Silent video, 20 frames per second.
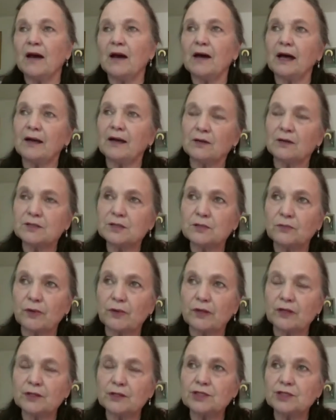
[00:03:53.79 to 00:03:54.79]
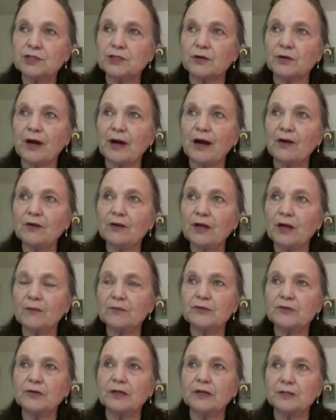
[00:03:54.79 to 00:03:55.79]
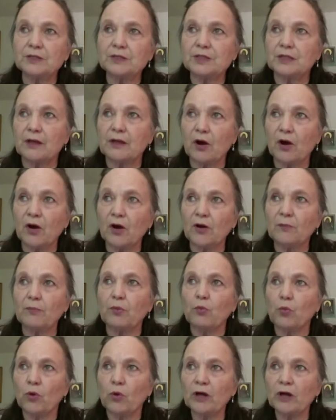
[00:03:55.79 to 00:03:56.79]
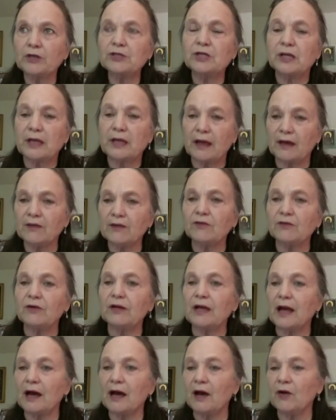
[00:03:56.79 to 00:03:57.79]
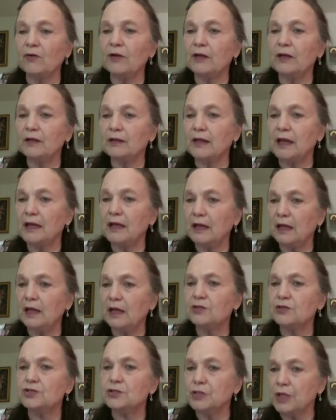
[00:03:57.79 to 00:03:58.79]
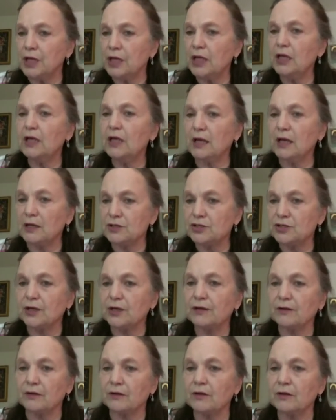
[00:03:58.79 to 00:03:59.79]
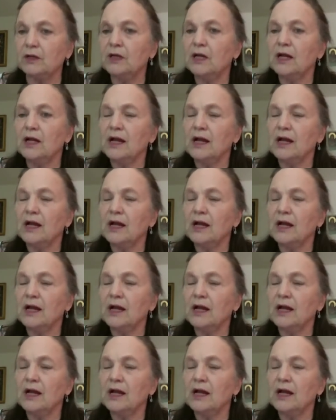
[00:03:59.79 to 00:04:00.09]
I also wanted to show how chemtrails and HAARP work together and how they each need each other.